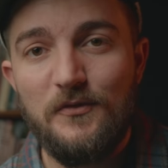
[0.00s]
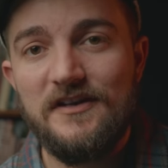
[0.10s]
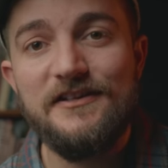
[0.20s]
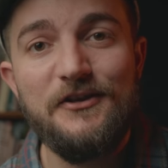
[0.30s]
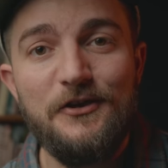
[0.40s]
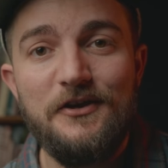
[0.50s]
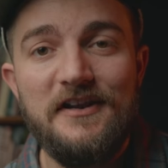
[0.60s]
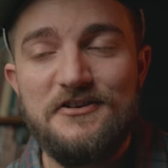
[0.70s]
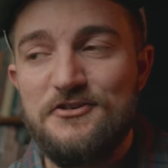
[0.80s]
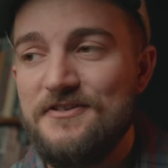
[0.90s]
really
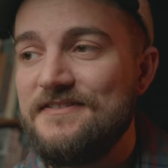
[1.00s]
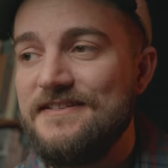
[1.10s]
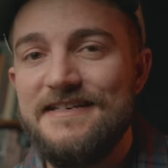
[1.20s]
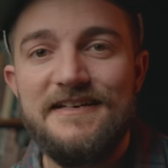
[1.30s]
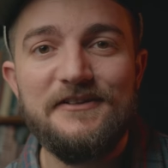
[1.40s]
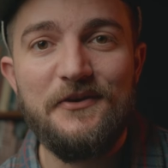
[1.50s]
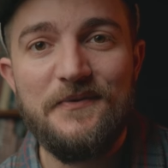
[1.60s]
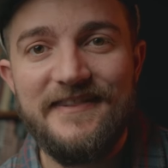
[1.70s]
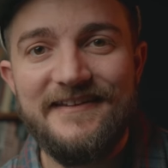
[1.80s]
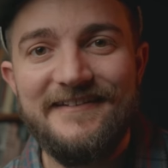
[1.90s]
good at just dealing
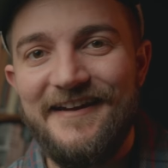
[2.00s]
with it.